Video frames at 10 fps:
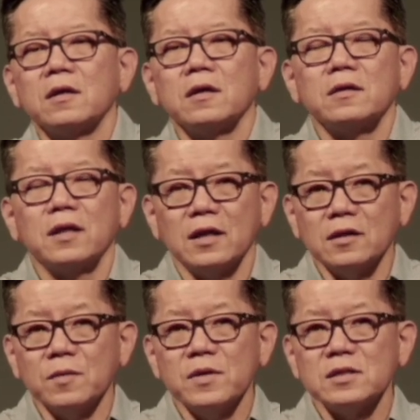that in
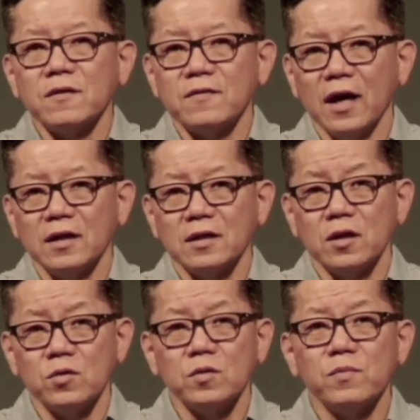the midst of that, that
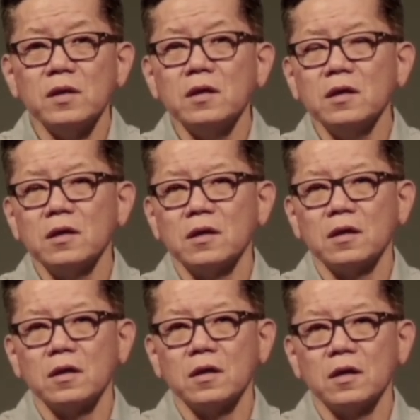you would be
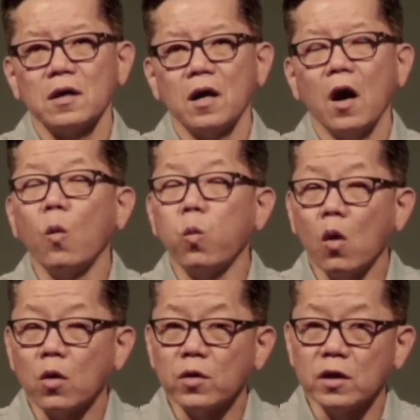a
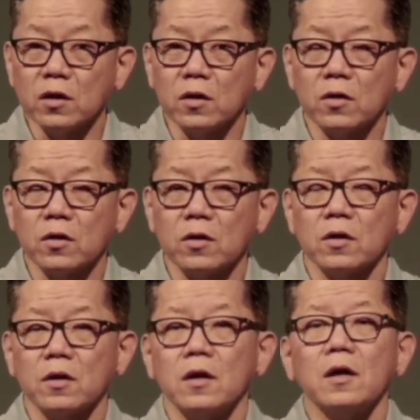warrior
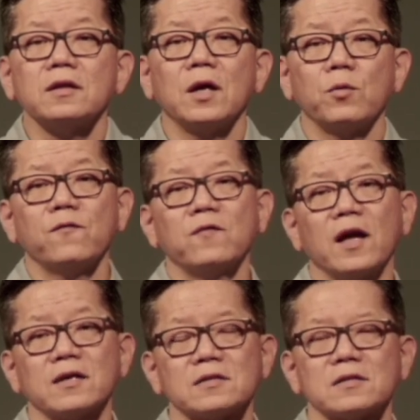that
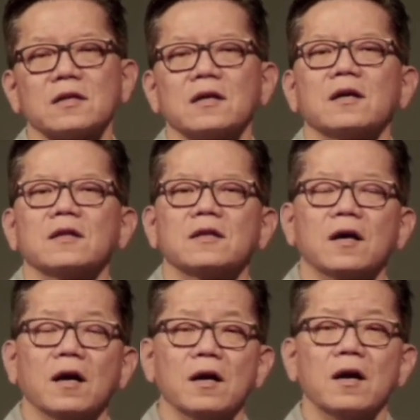reflects
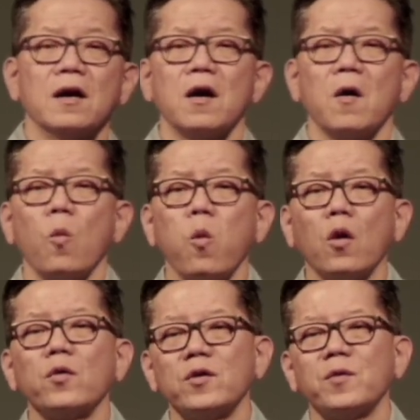the
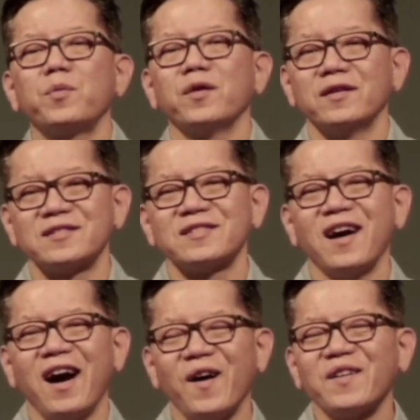warrior prince,
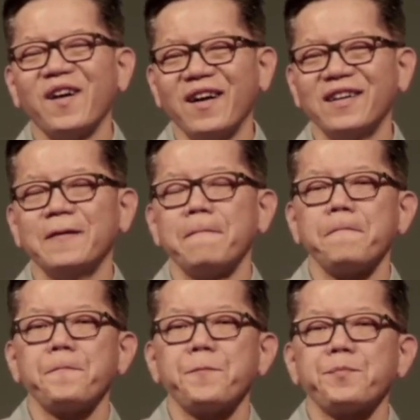our God,
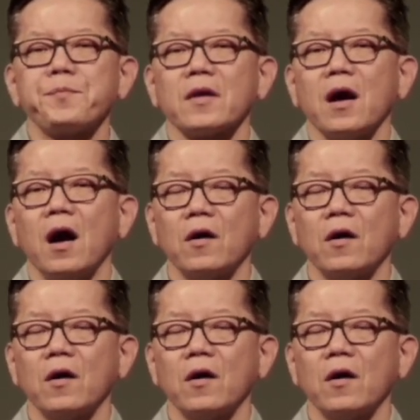our